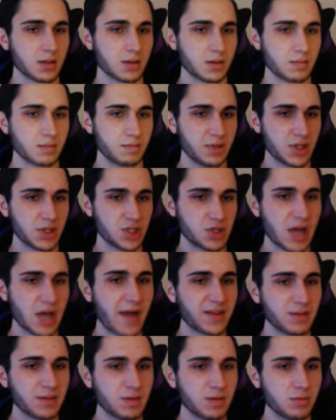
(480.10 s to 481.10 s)
because you
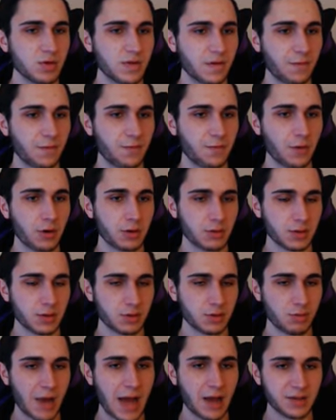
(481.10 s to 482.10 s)
have to be moving forward
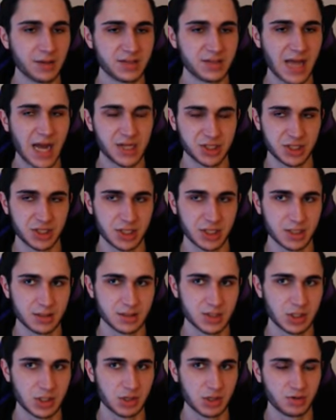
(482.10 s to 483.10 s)
while dodging it.
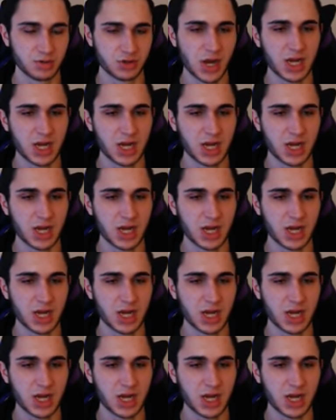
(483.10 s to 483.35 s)
So you're trying